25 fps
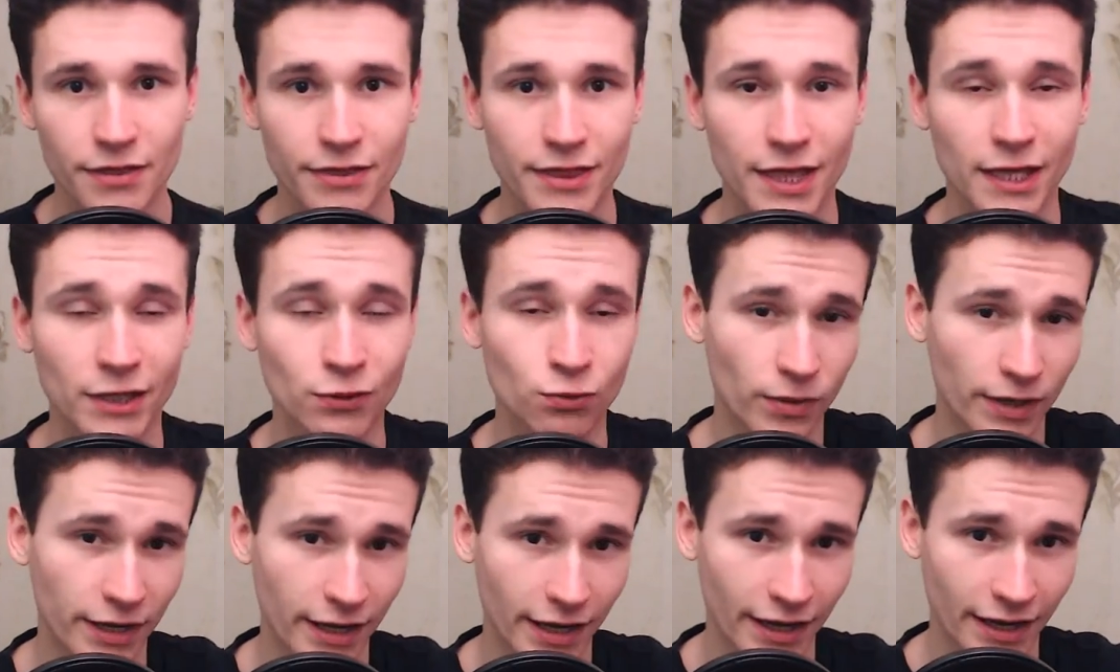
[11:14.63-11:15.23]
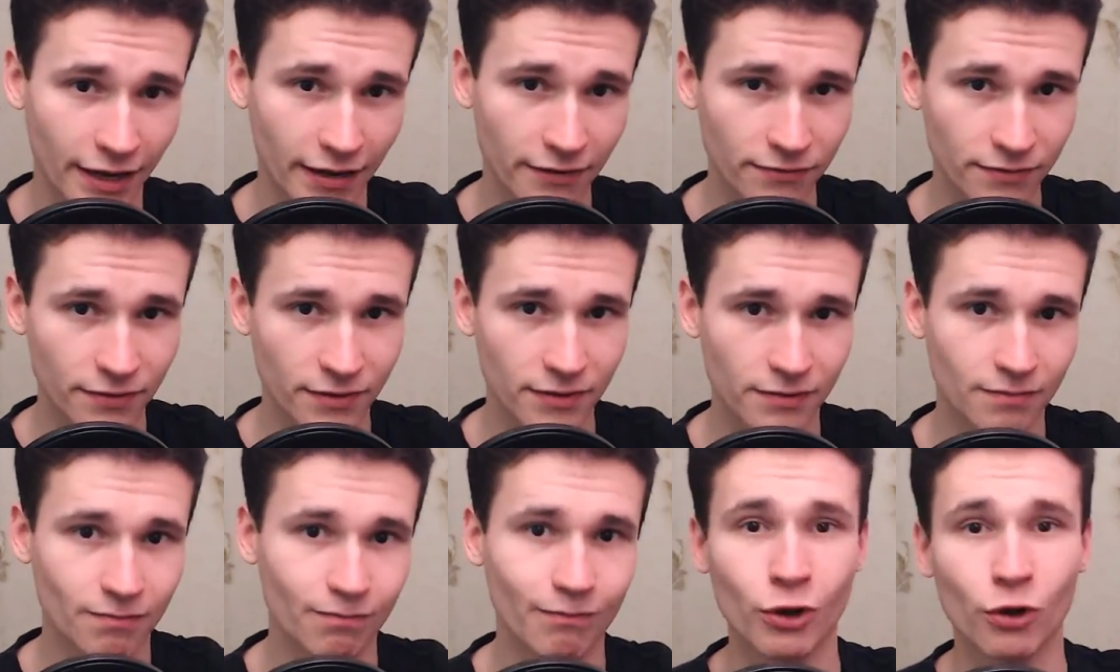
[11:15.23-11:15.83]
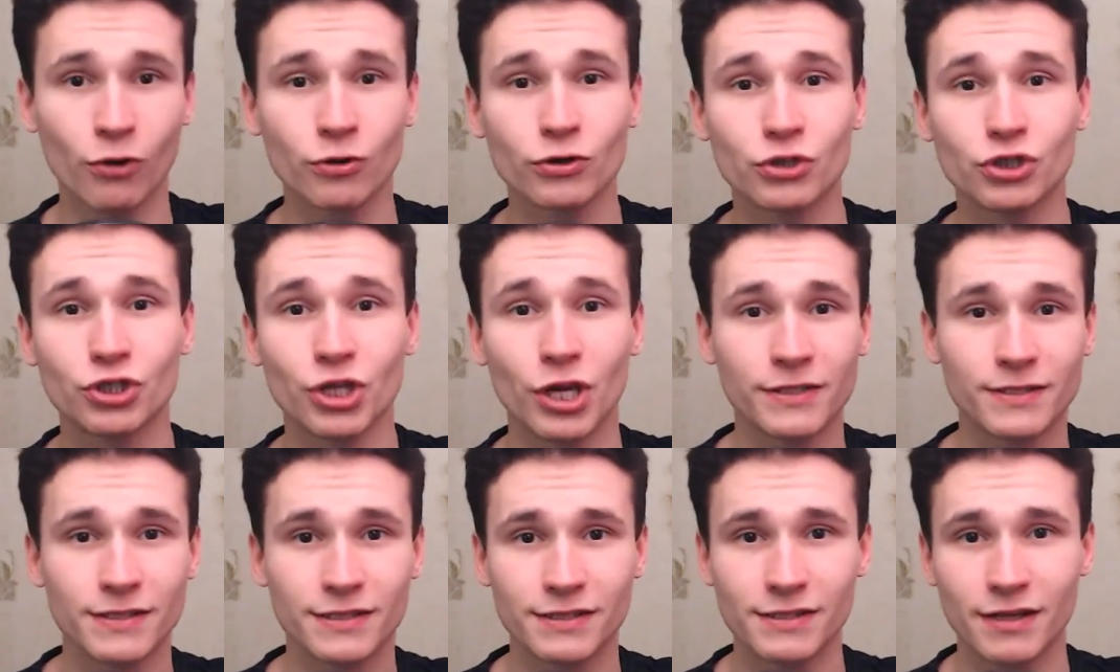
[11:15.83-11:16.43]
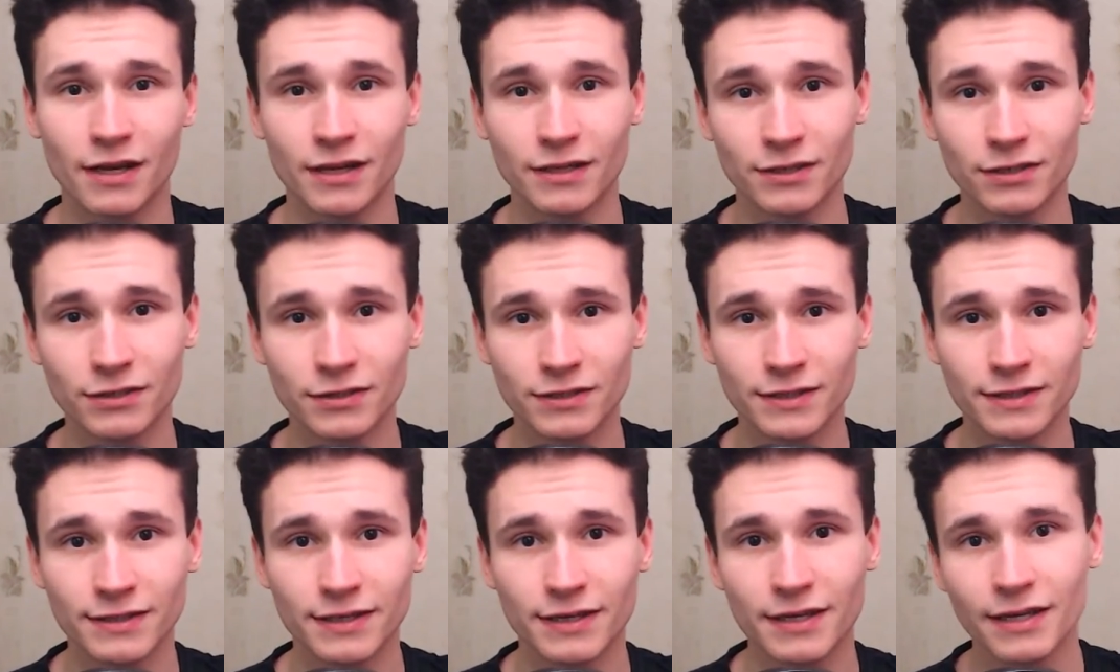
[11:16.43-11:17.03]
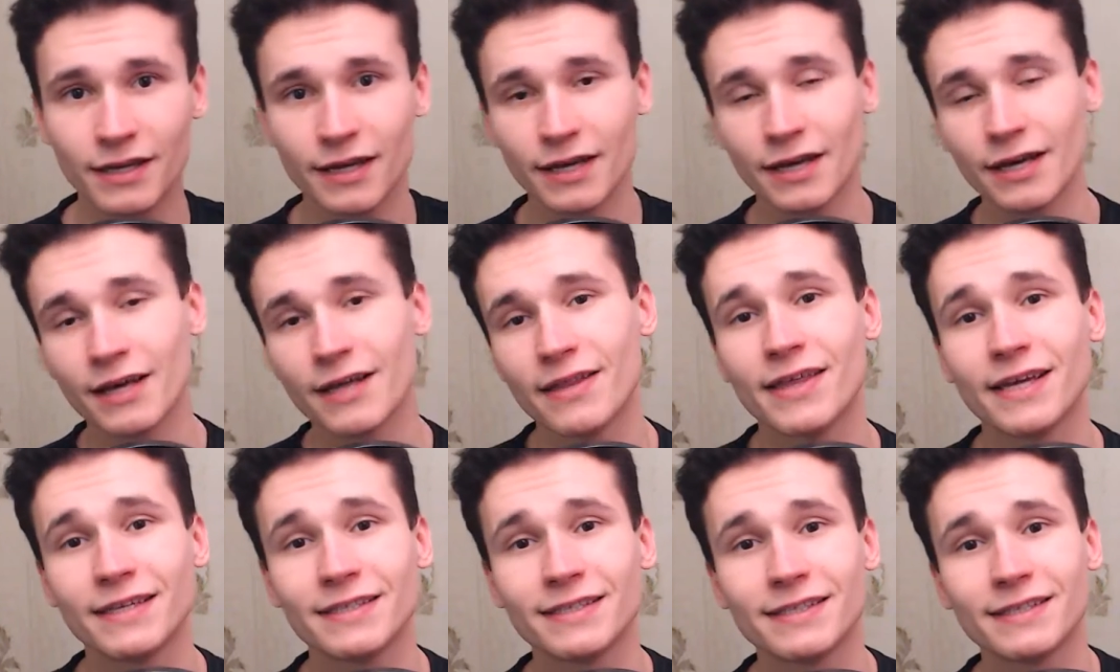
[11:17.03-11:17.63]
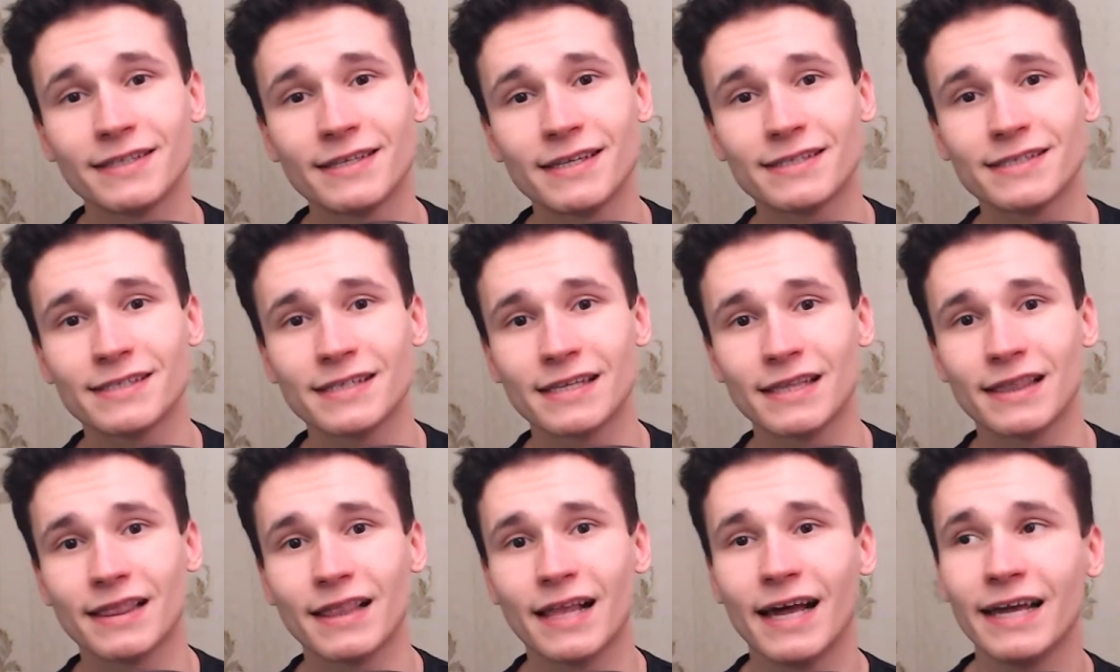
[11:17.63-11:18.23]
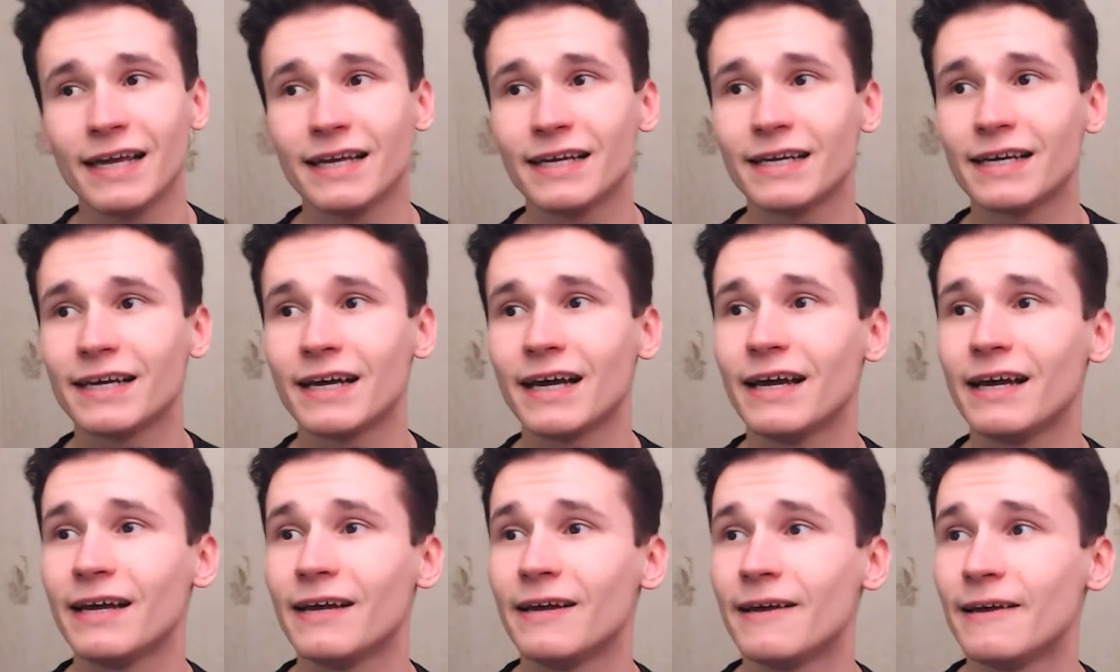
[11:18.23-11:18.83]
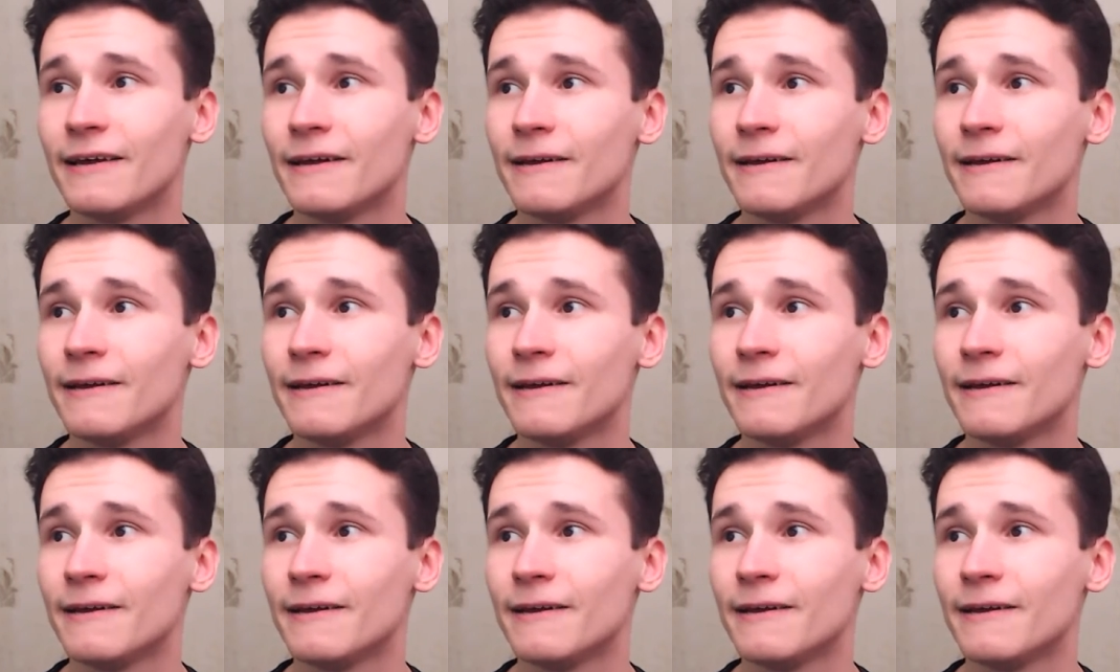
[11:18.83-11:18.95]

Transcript: that we have, blockchain standard, that it is like uh,